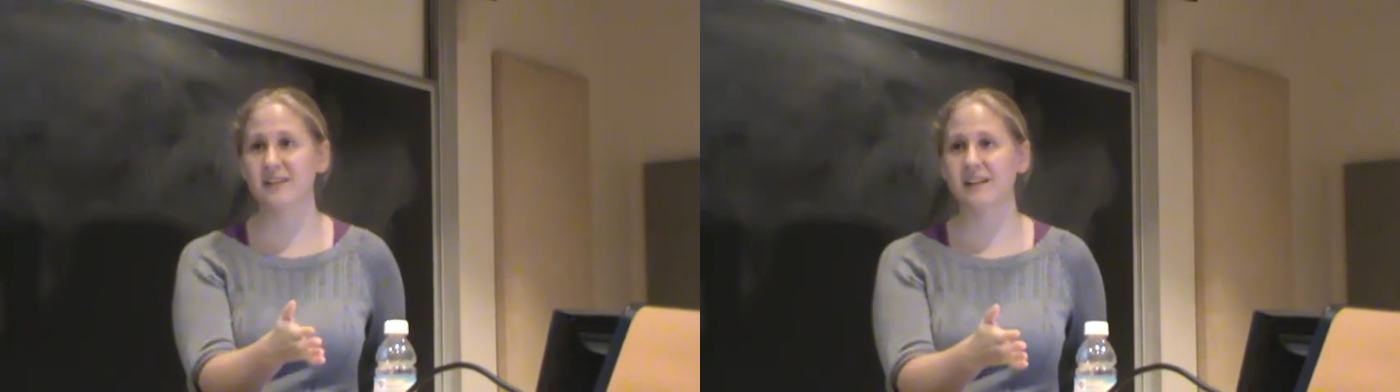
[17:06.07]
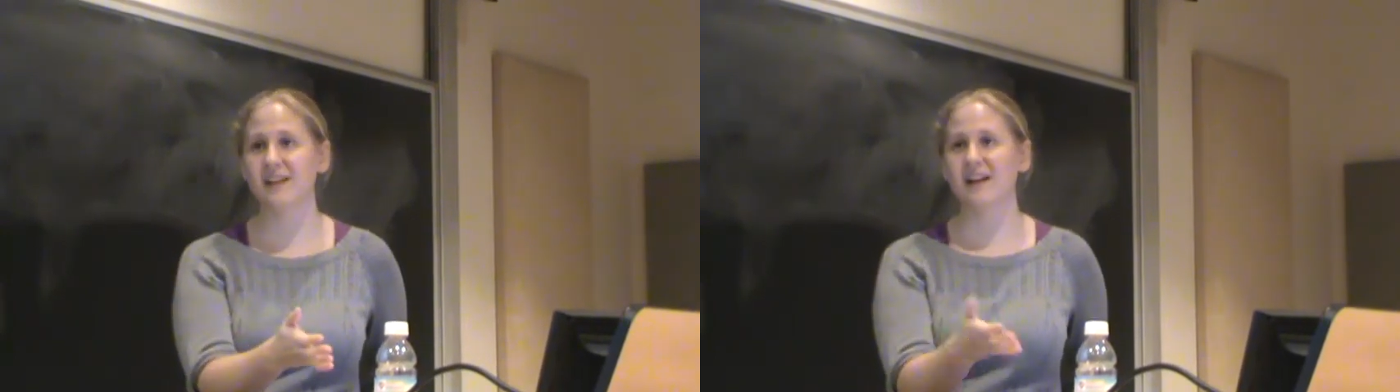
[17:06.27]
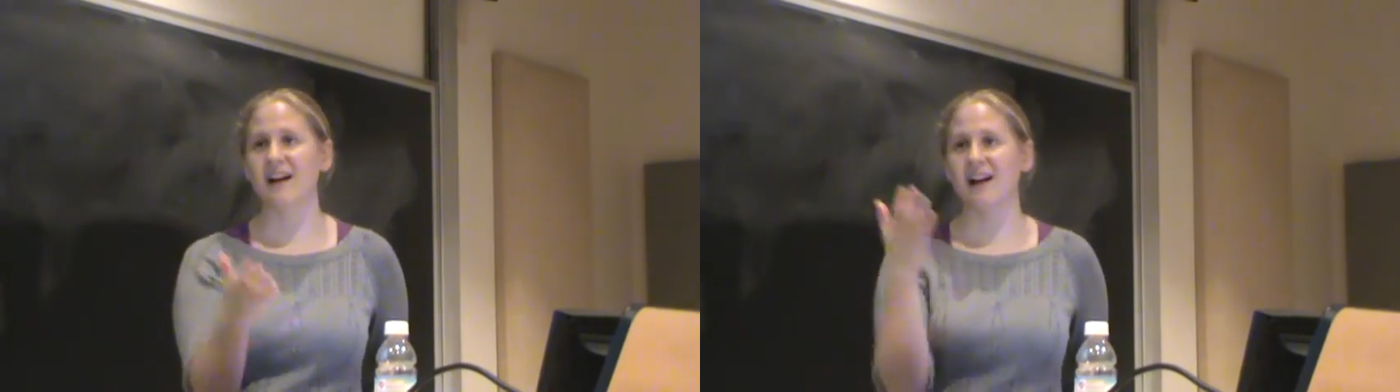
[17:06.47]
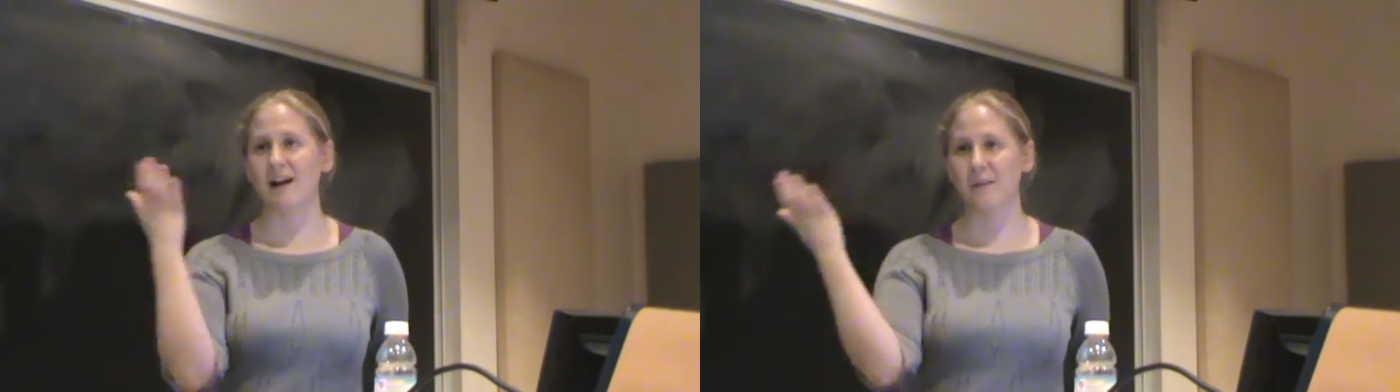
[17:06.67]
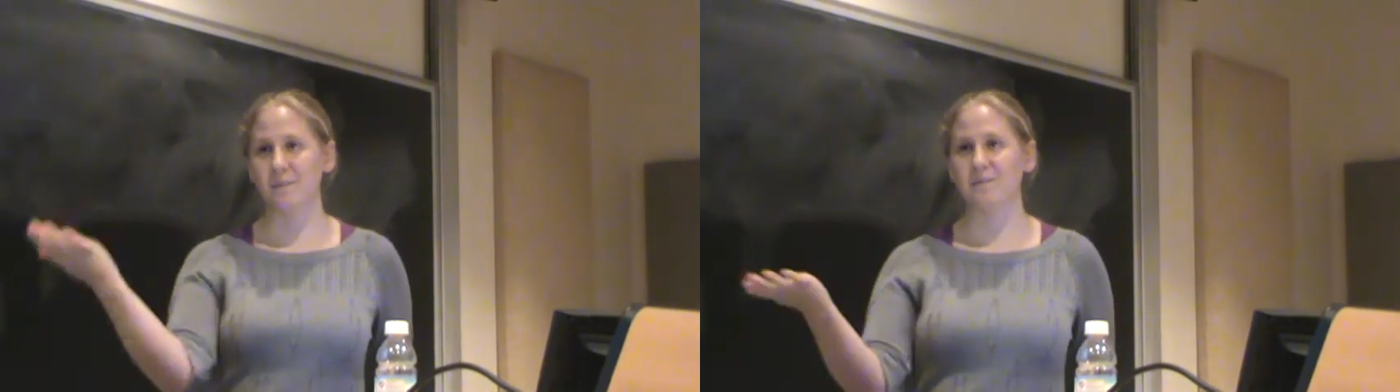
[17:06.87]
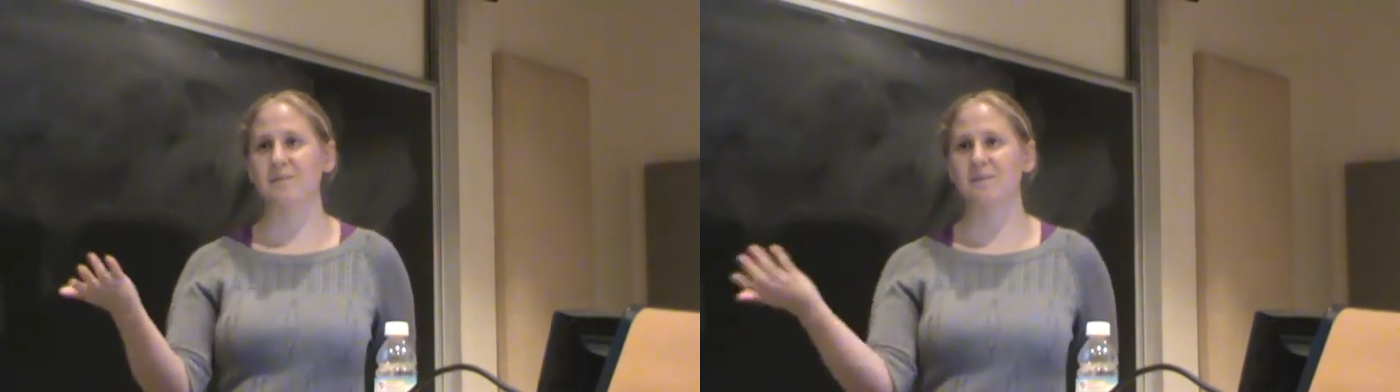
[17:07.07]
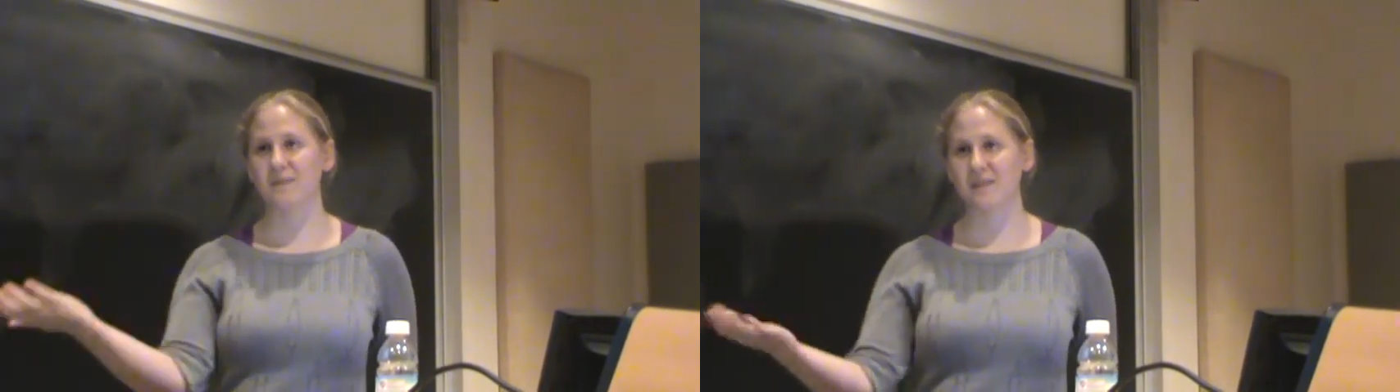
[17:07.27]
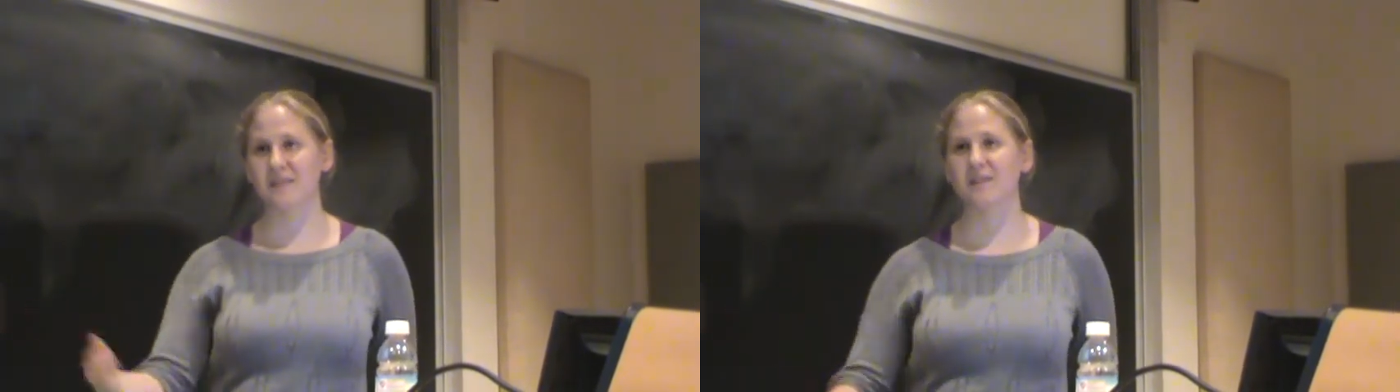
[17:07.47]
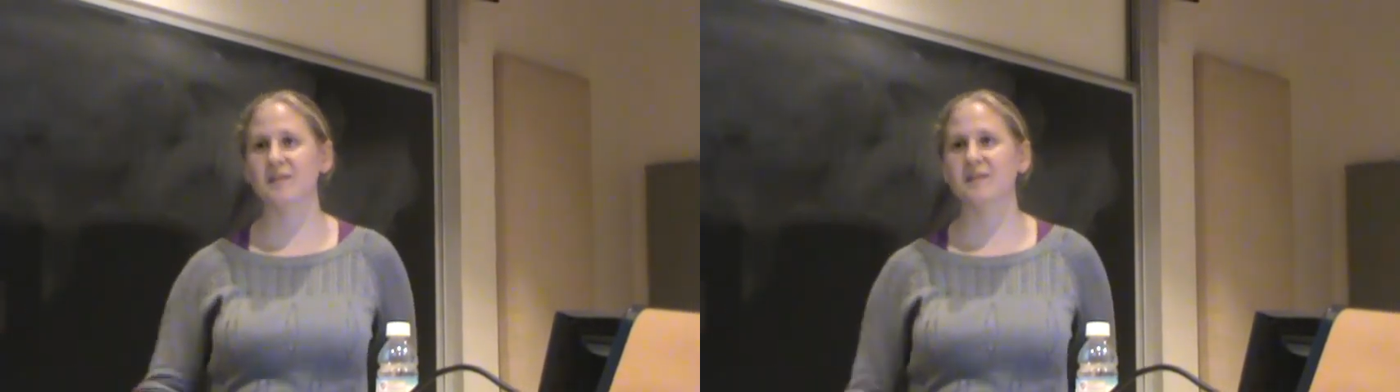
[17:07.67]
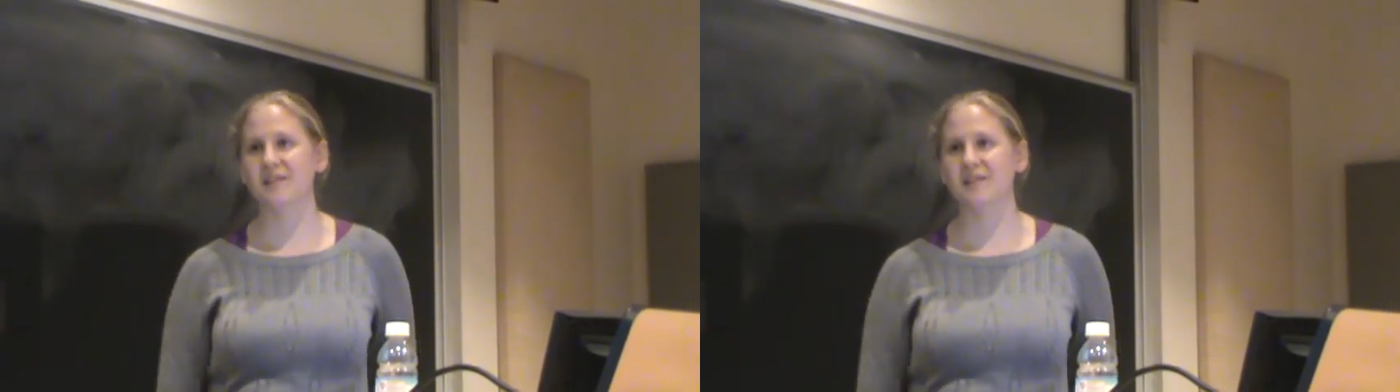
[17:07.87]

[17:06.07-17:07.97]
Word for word: Well, the degree um, is larger than you have more.